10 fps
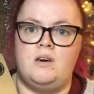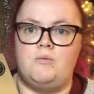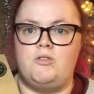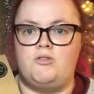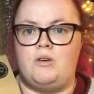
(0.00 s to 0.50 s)

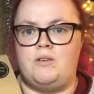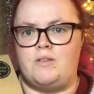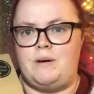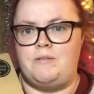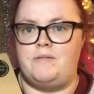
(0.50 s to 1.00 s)
which I was
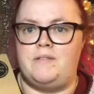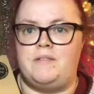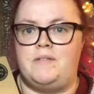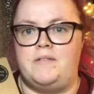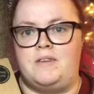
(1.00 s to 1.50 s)
about
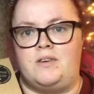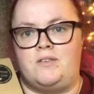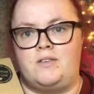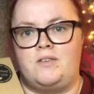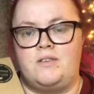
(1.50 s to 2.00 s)
50-50 on.